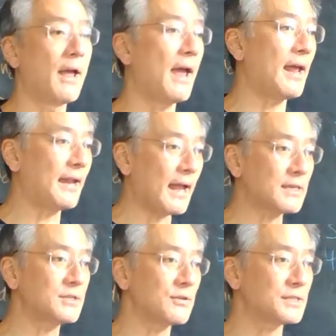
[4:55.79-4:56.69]
And
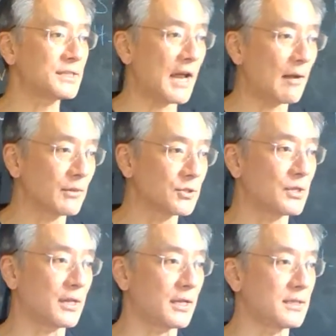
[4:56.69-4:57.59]
as you establish
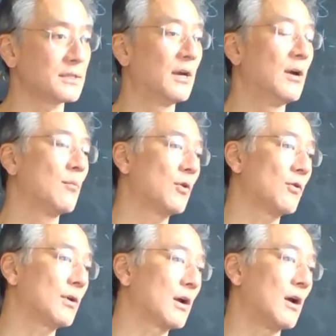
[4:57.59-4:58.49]
these
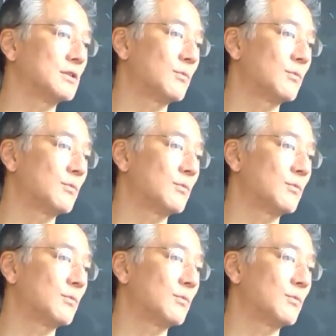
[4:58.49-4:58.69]
protocols,